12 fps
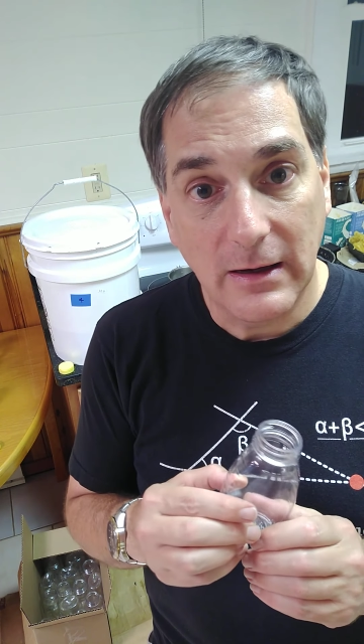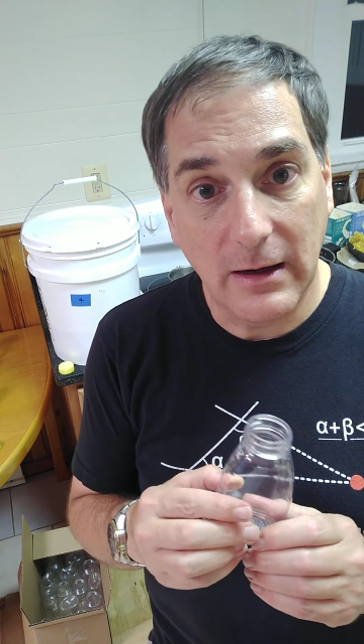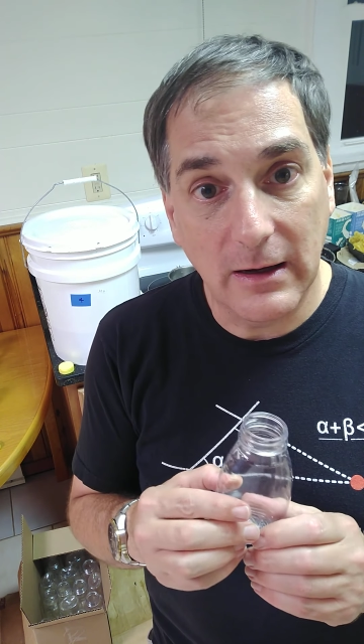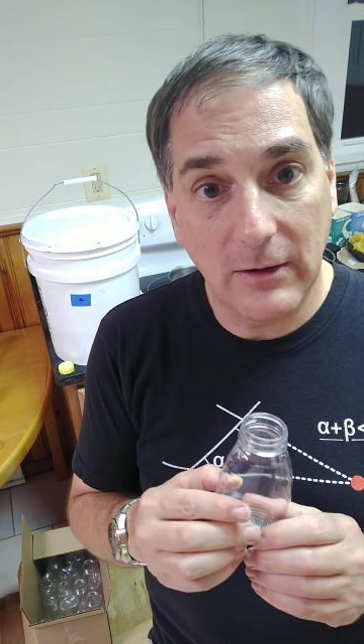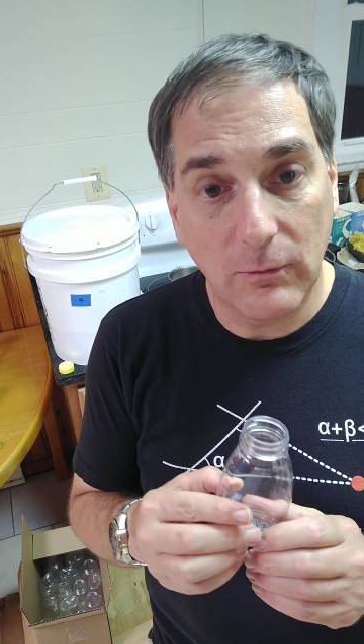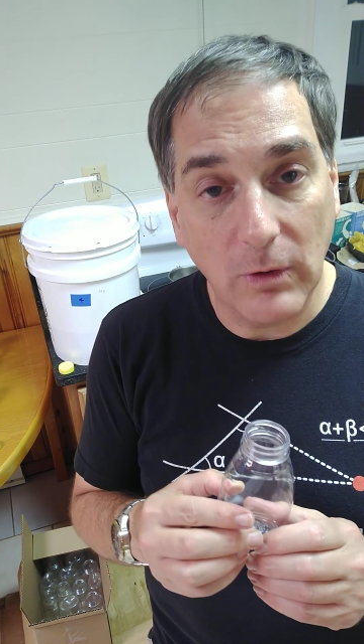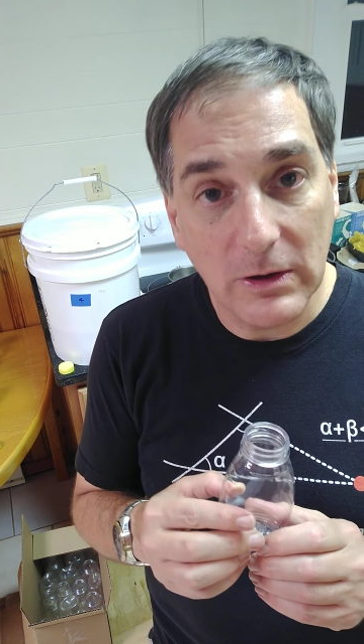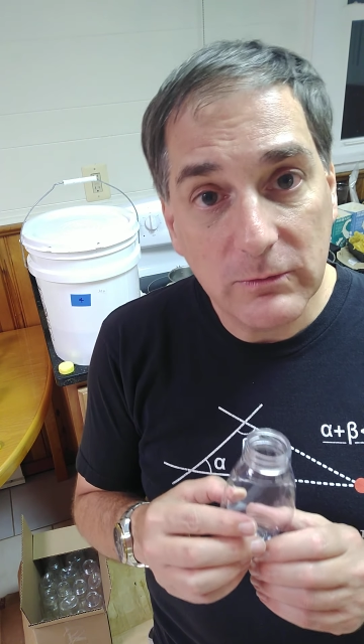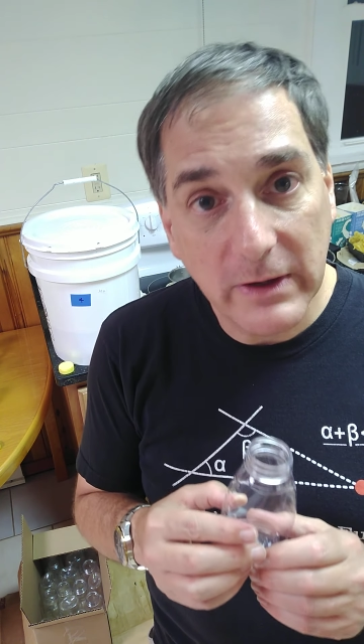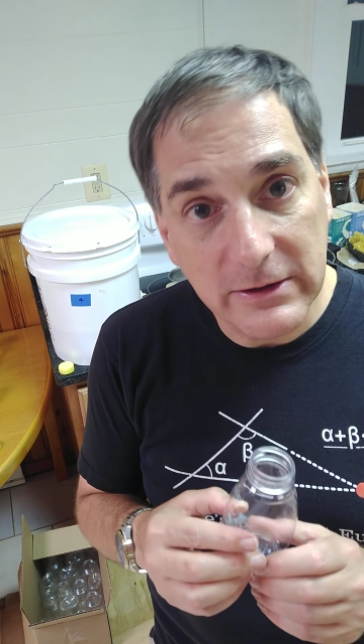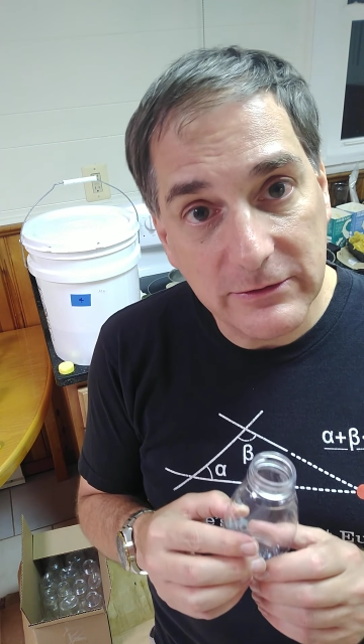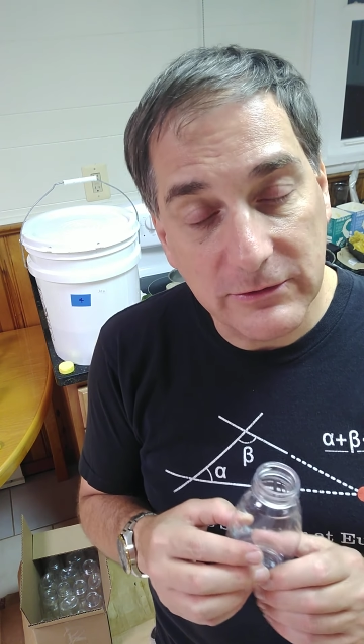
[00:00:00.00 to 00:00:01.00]
one
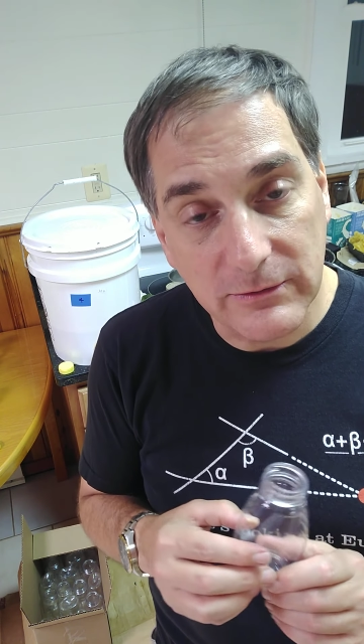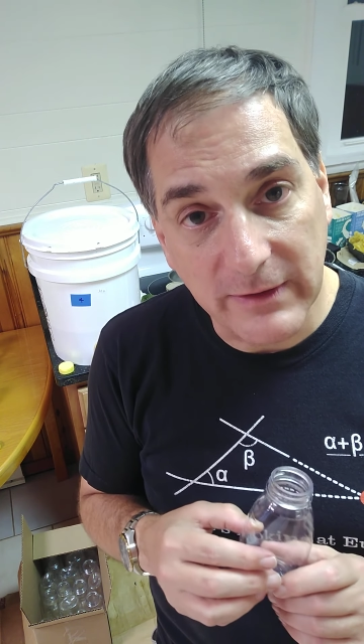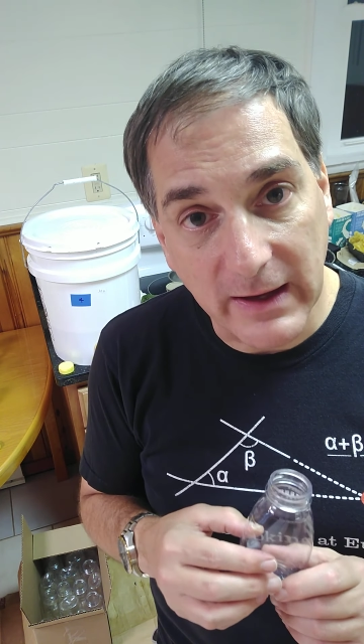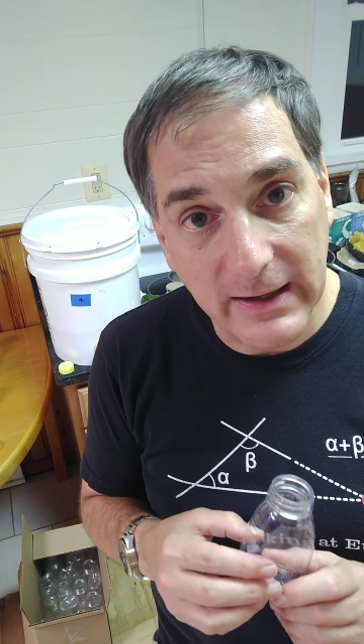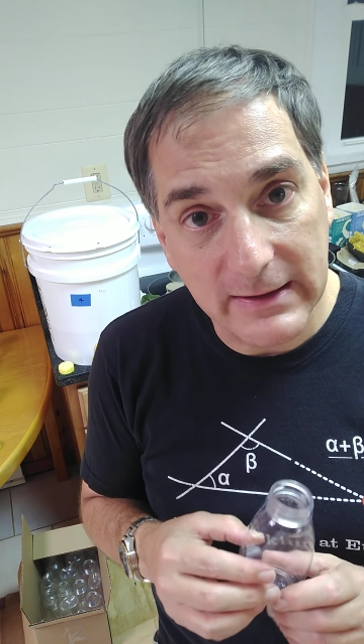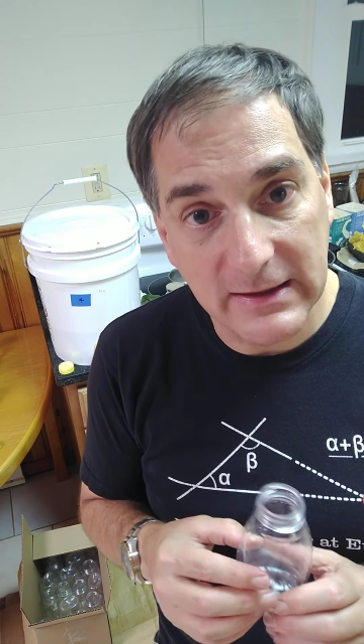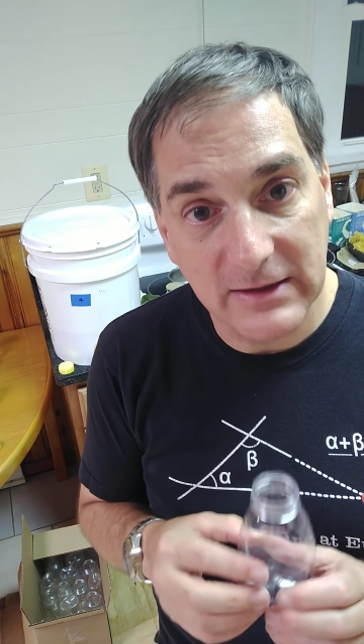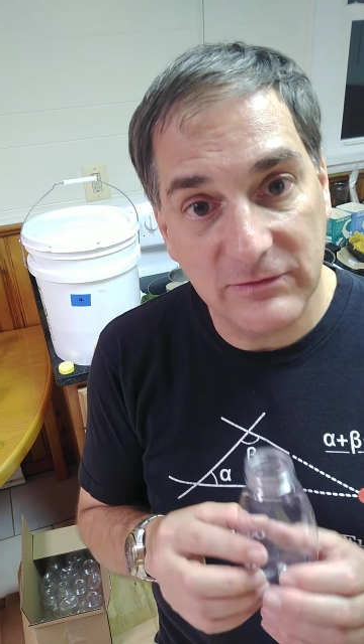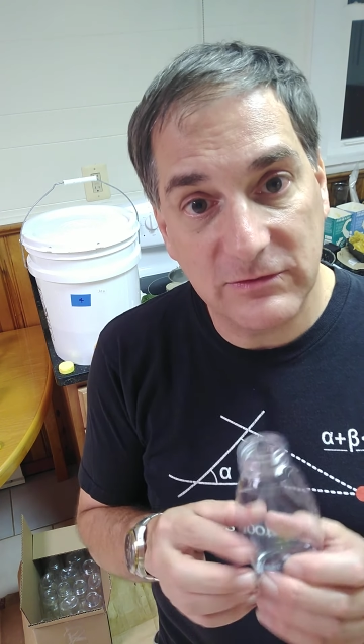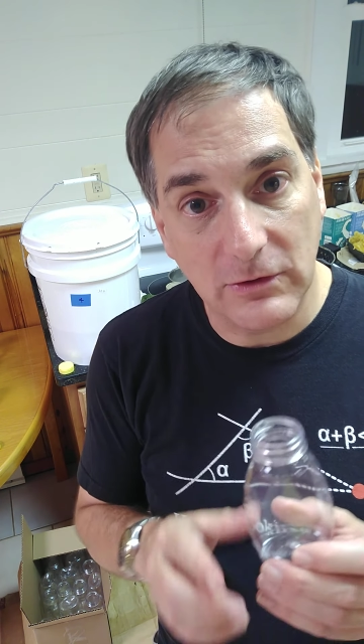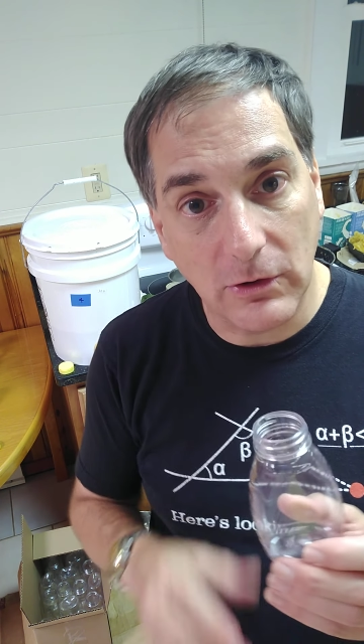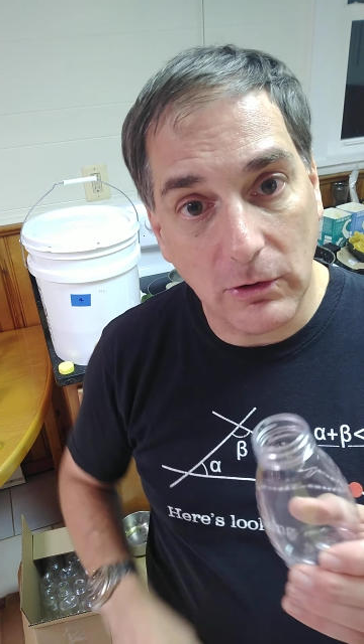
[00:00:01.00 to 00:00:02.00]
way to do that
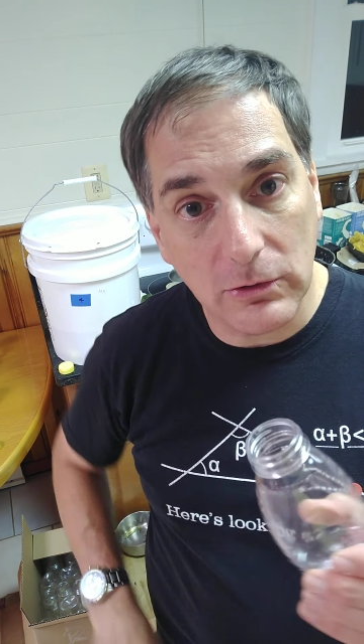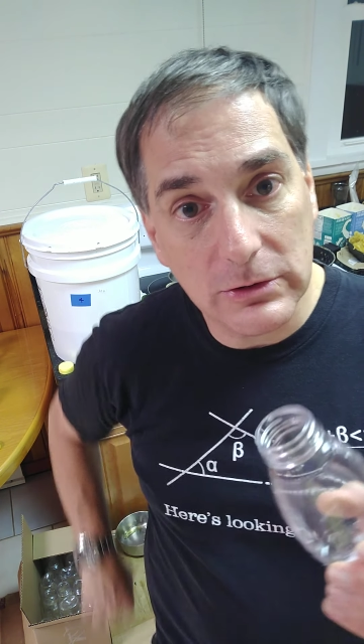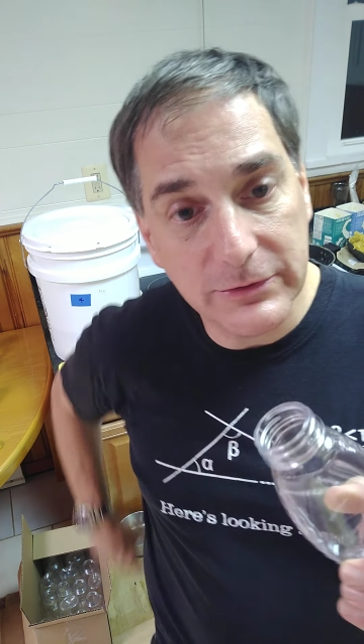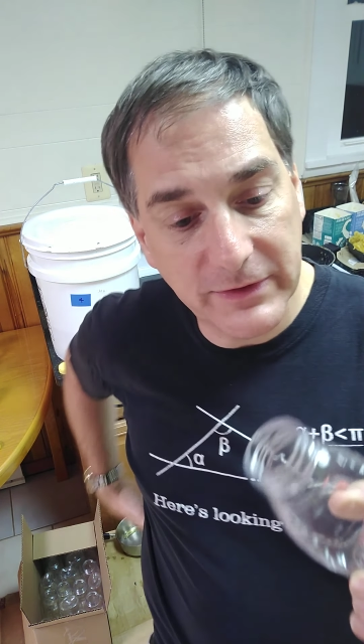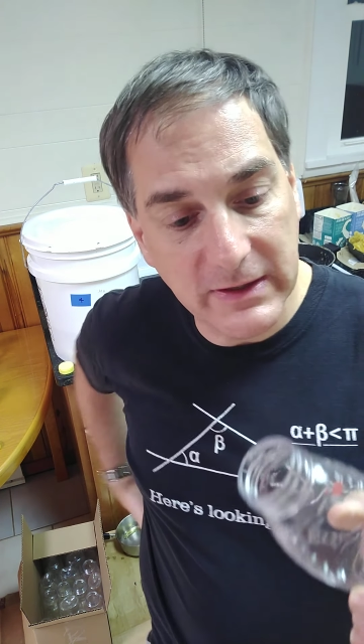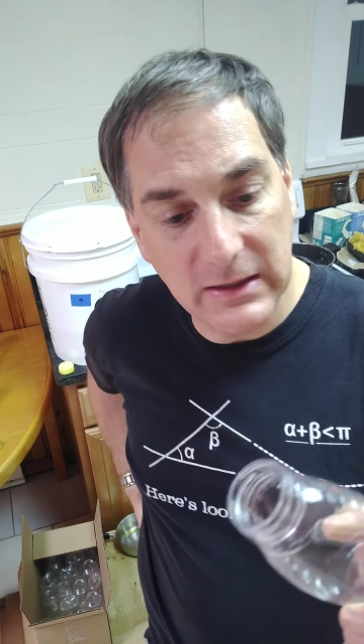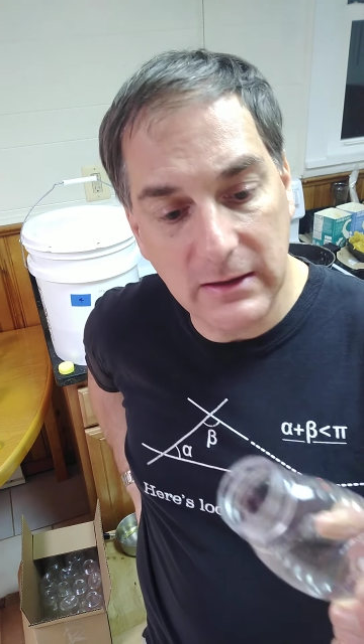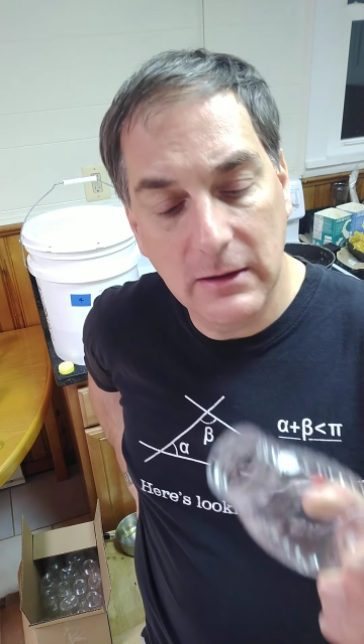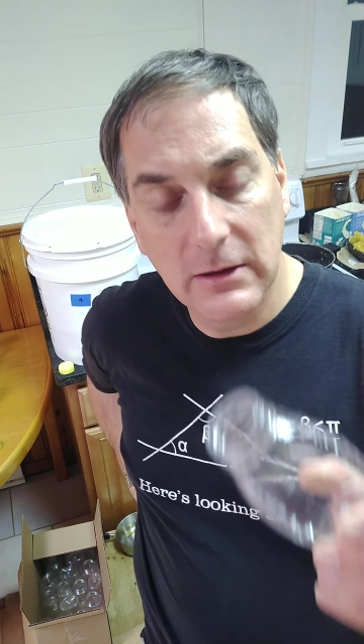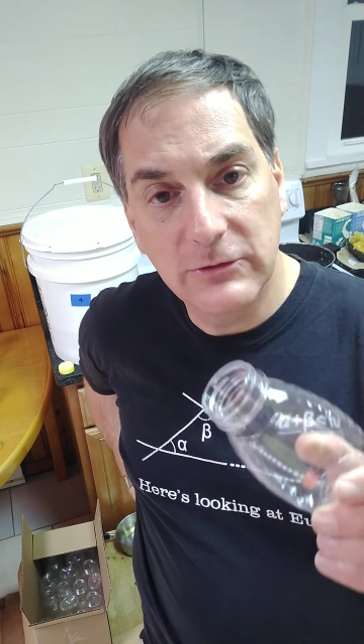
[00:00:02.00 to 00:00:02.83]
is to hold the